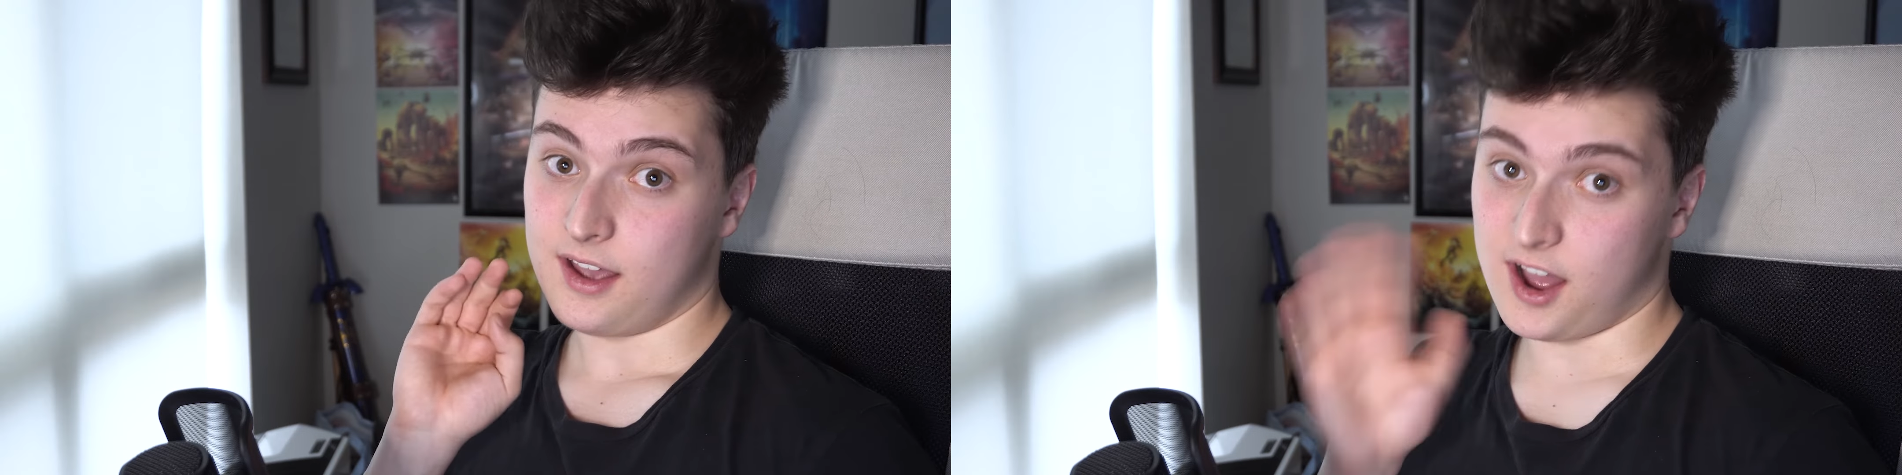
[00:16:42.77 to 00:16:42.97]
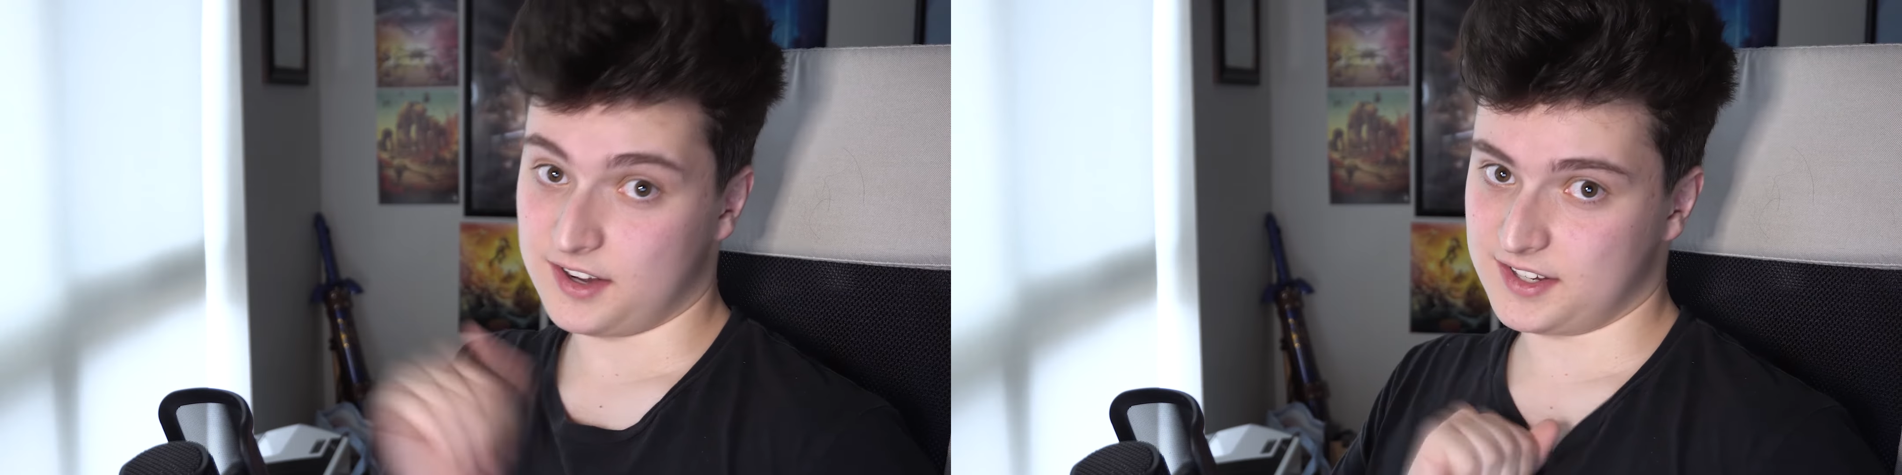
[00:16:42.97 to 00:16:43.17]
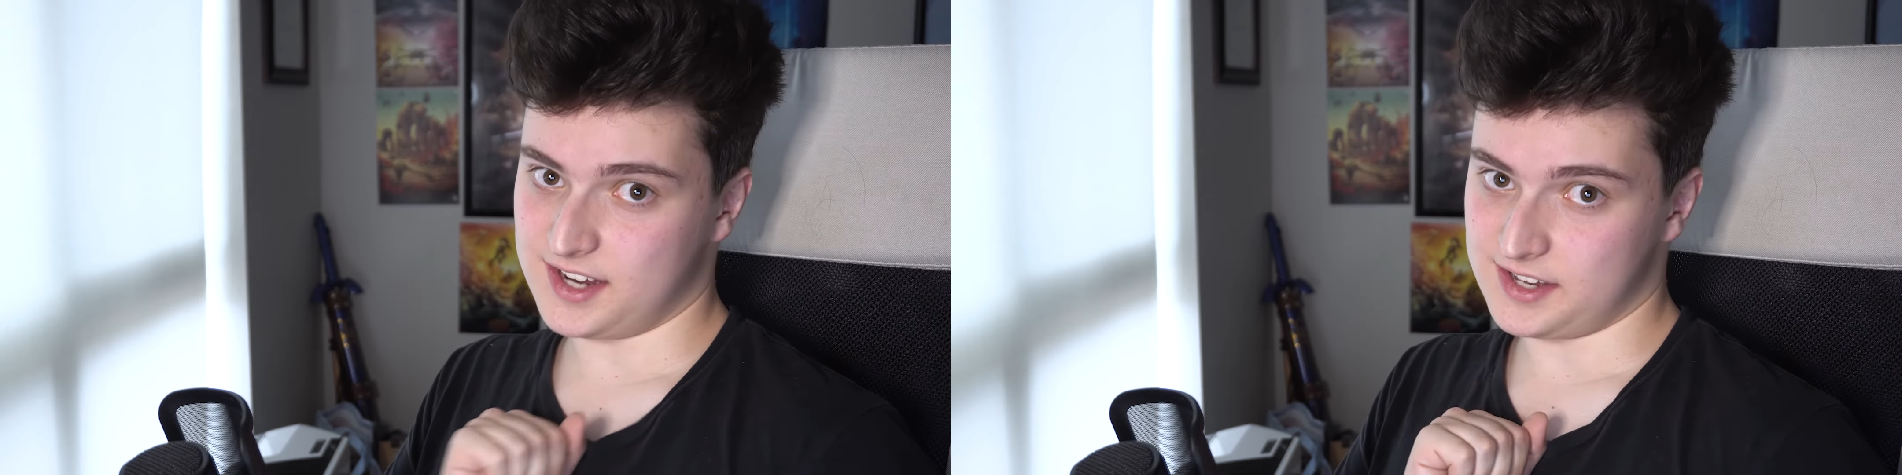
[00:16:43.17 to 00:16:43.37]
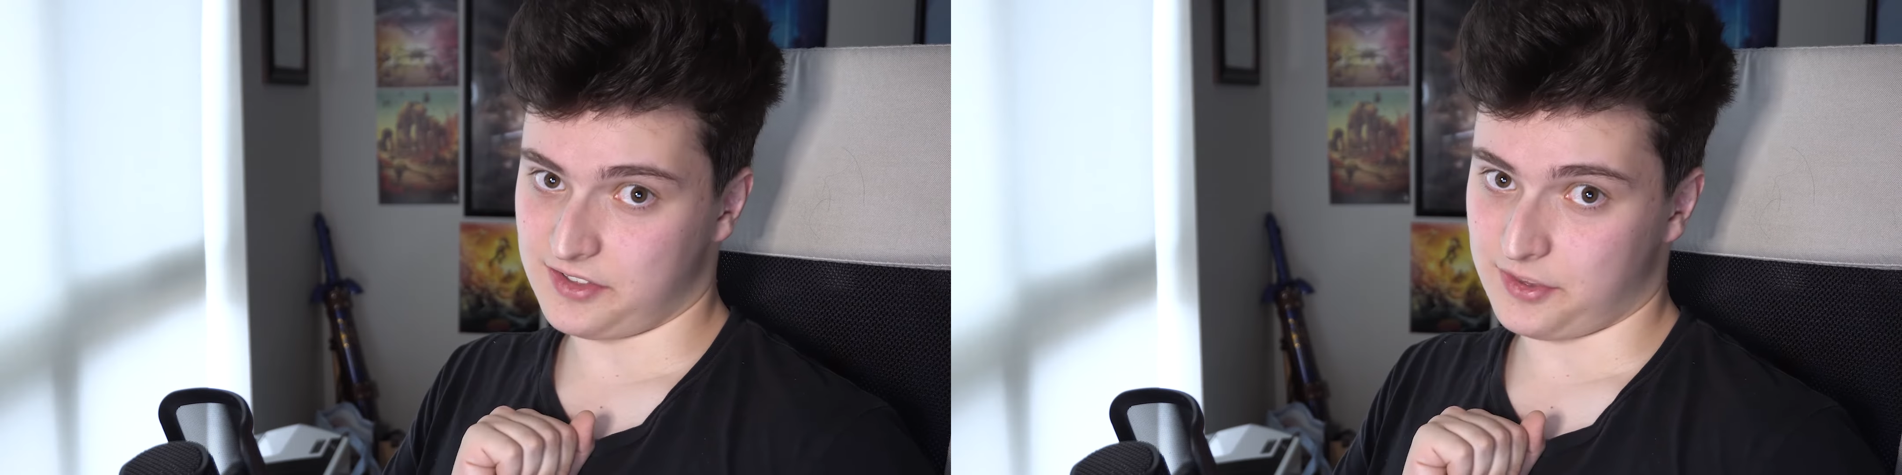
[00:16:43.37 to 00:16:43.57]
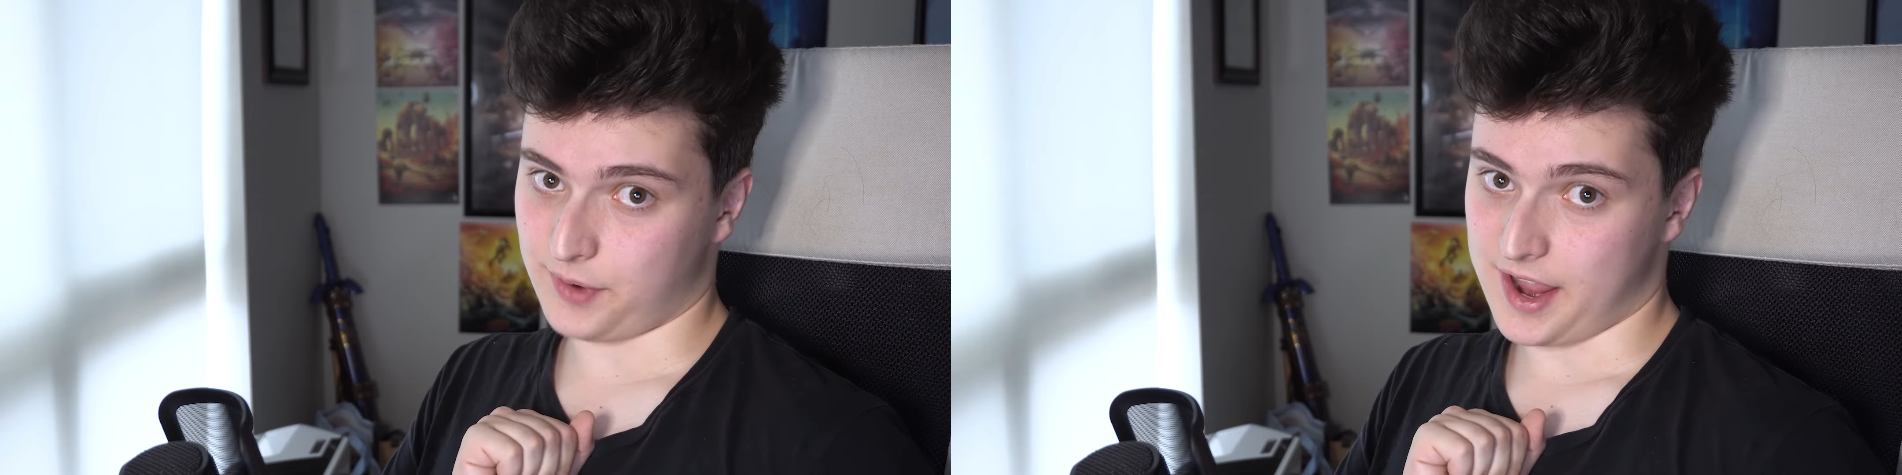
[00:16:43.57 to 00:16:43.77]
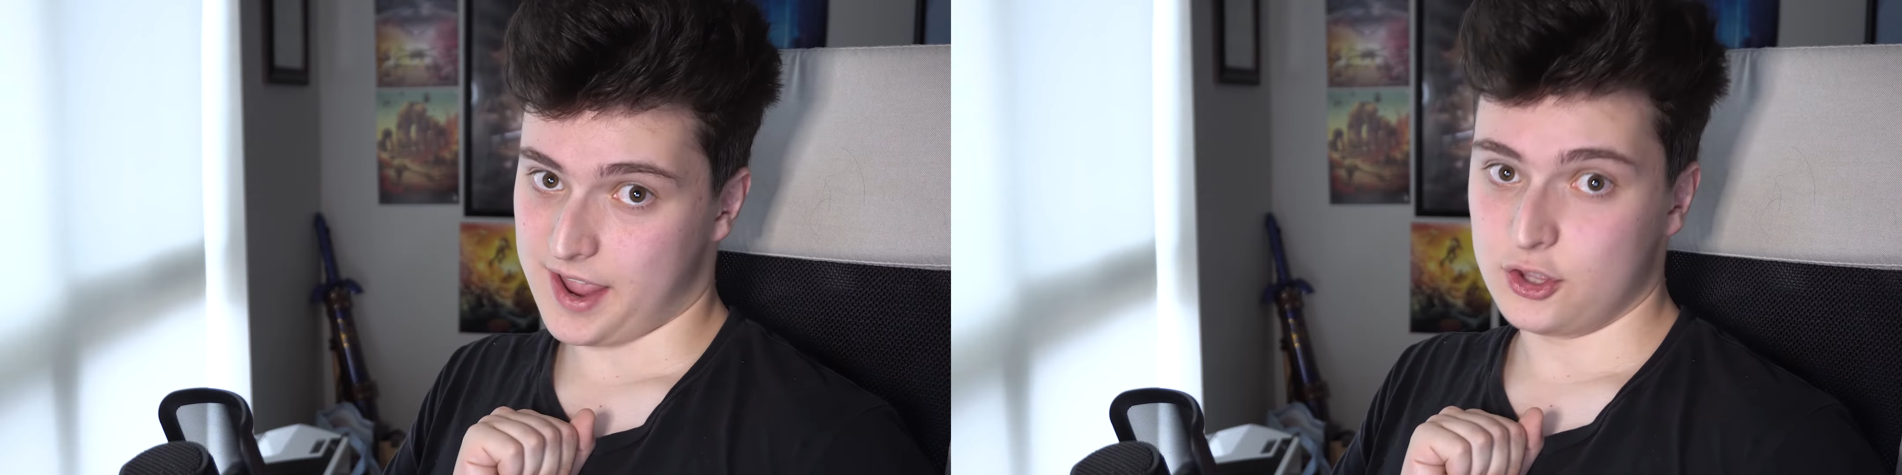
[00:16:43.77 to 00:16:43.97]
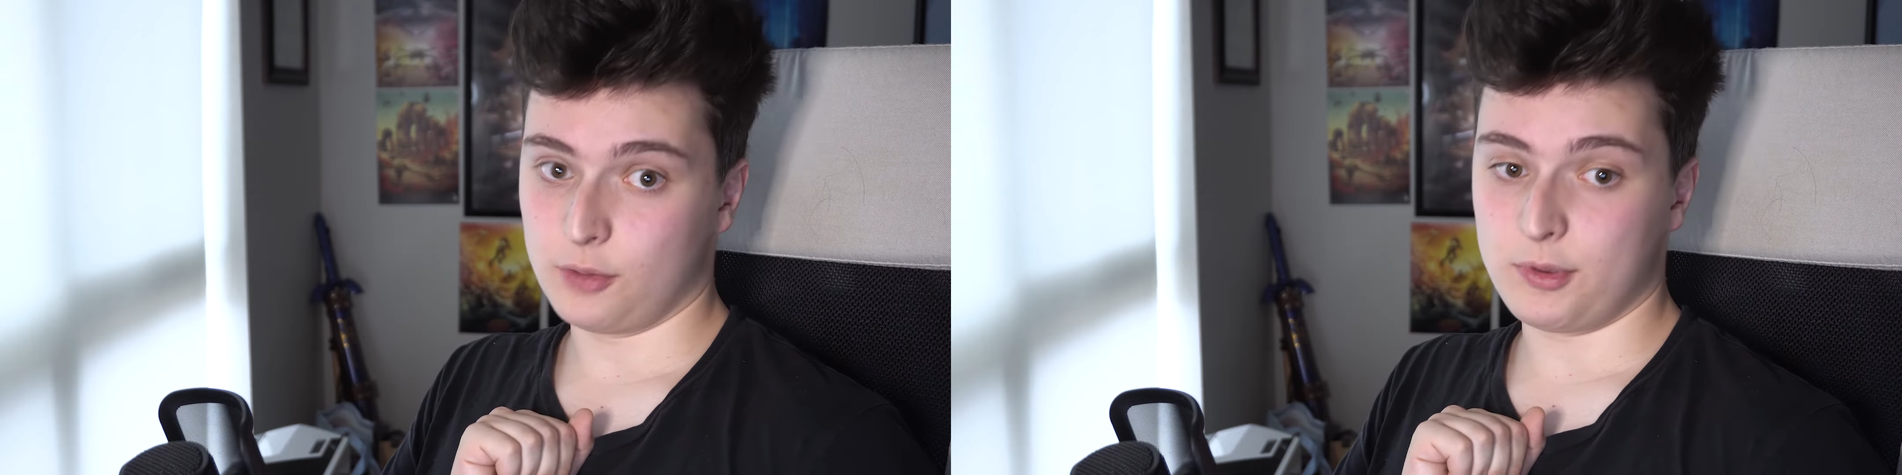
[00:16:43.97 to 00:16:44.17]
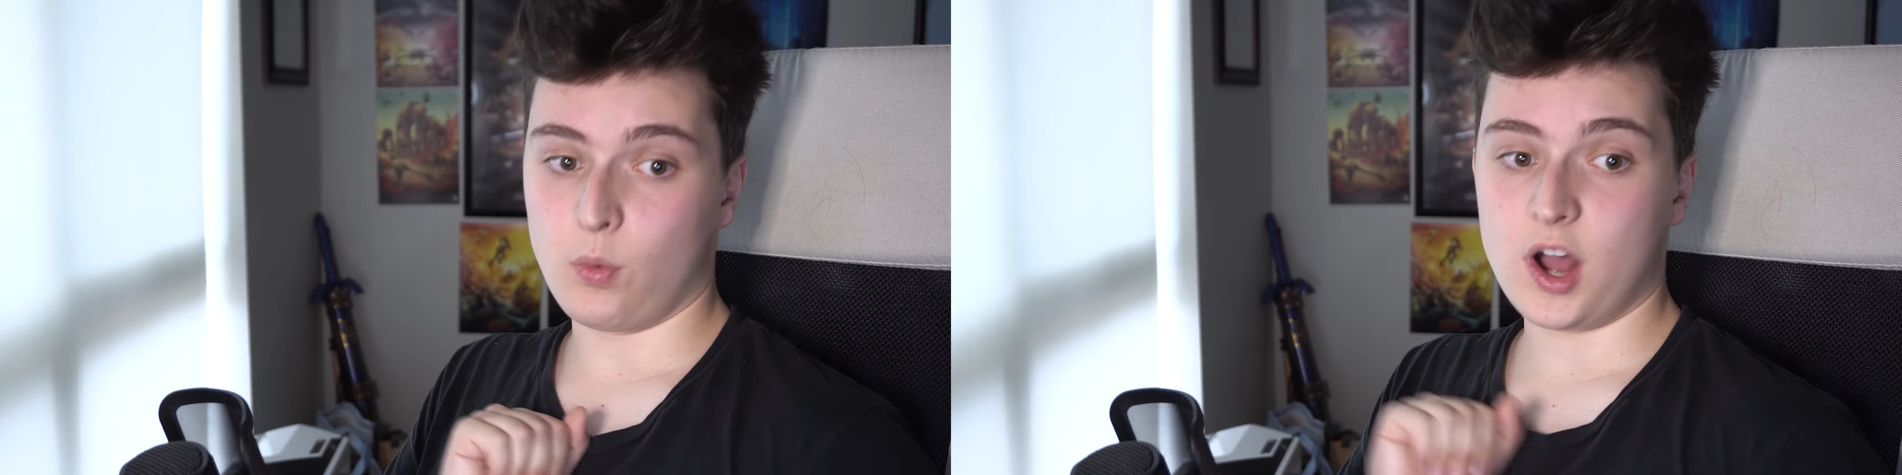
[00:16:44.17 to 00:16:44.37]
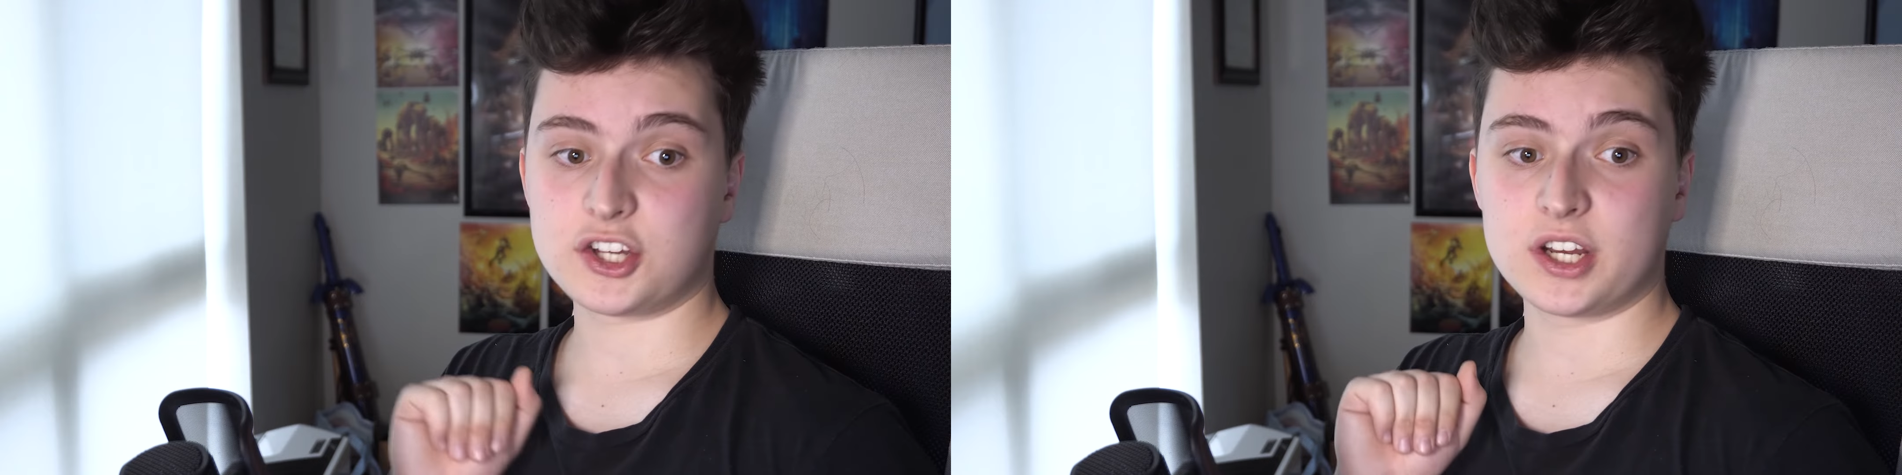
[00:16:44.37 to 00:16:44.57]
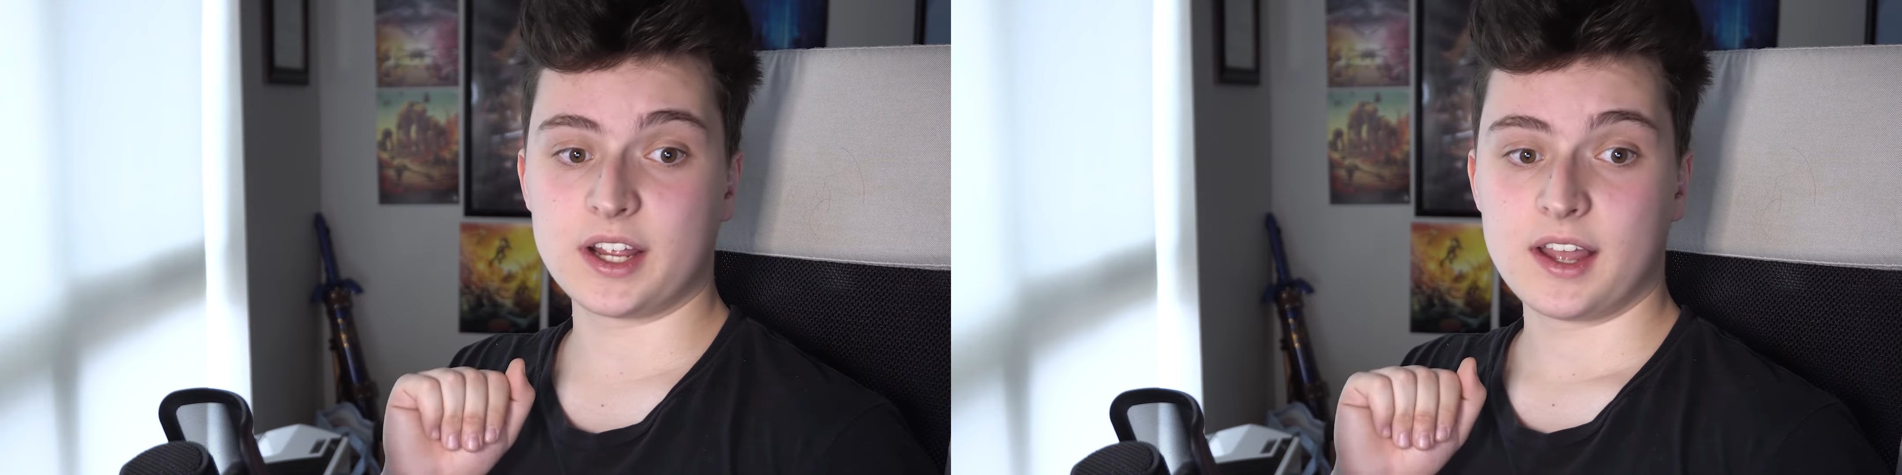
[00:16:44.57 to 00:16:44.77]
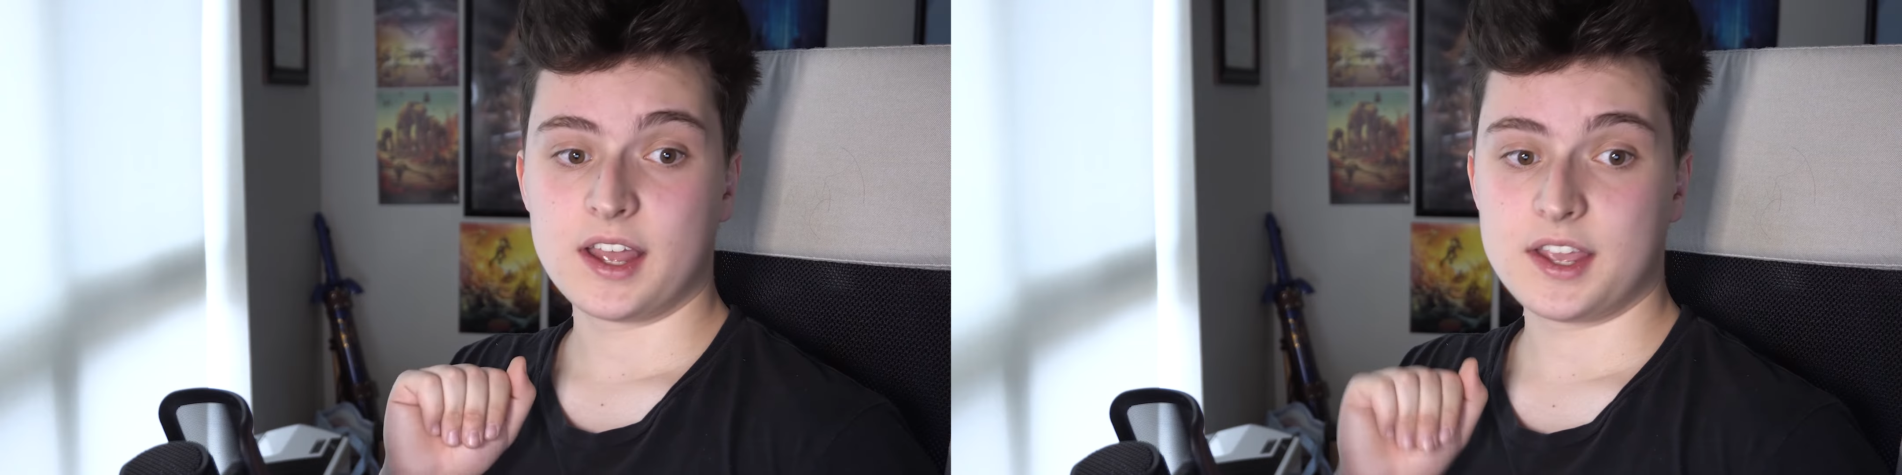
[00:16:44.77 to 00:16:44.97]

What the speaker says: On to Season 3. You'll be watching